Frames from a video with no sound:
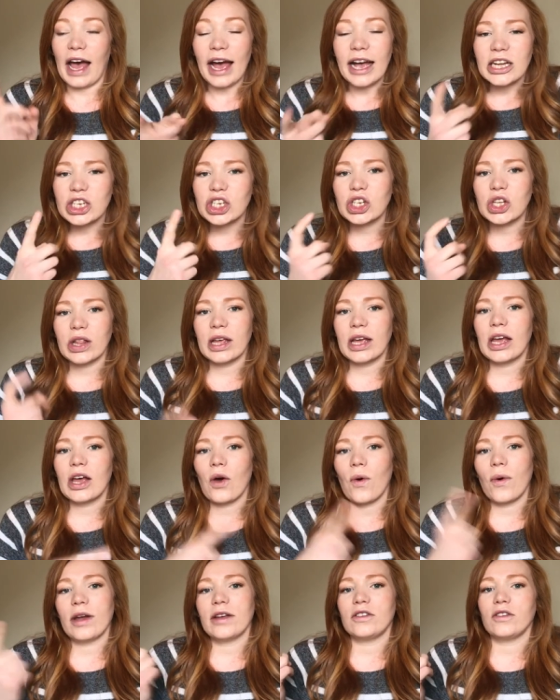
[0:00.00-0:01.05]
actually
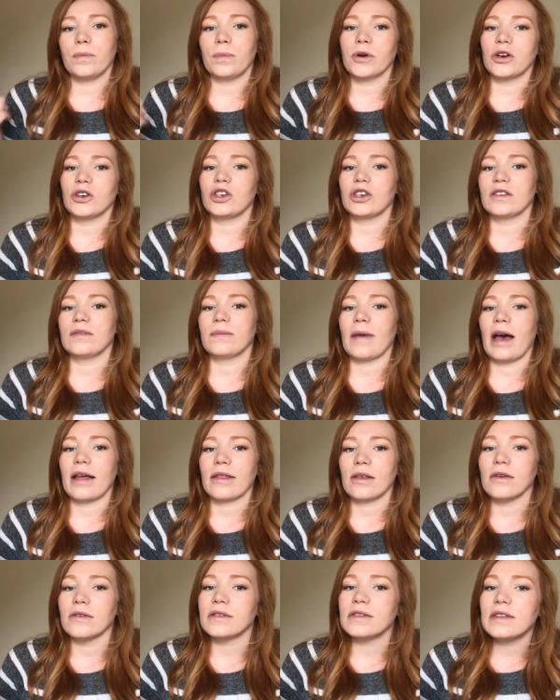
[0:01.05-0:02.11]
going to purchase
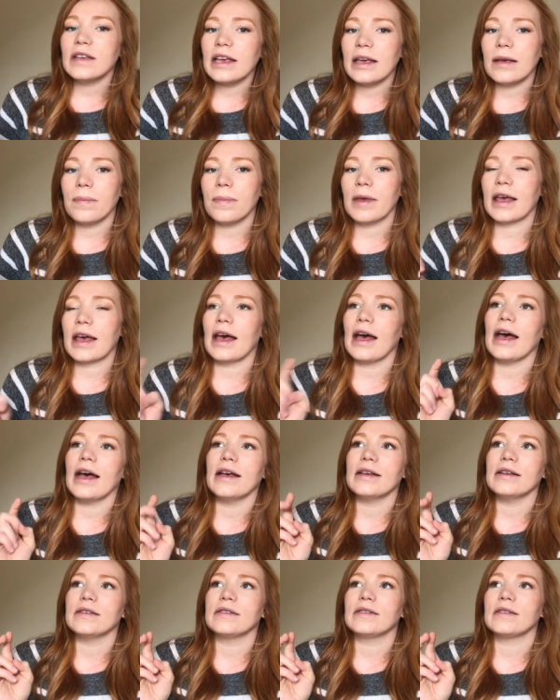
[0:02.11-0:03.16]
Math U See
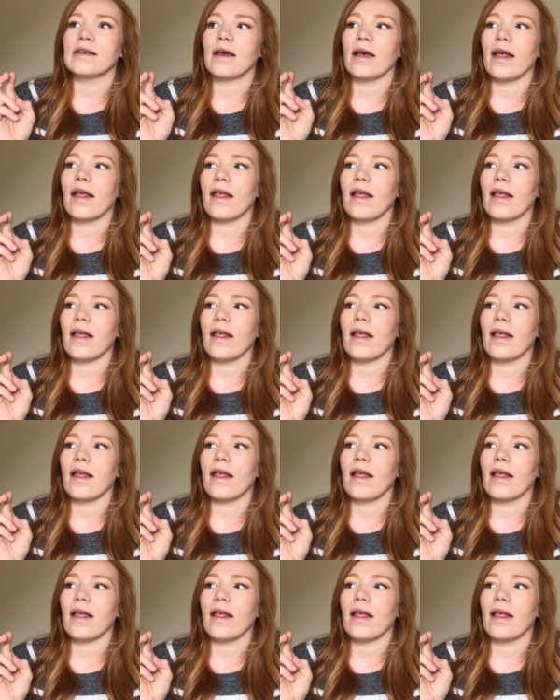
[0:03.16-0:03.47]
because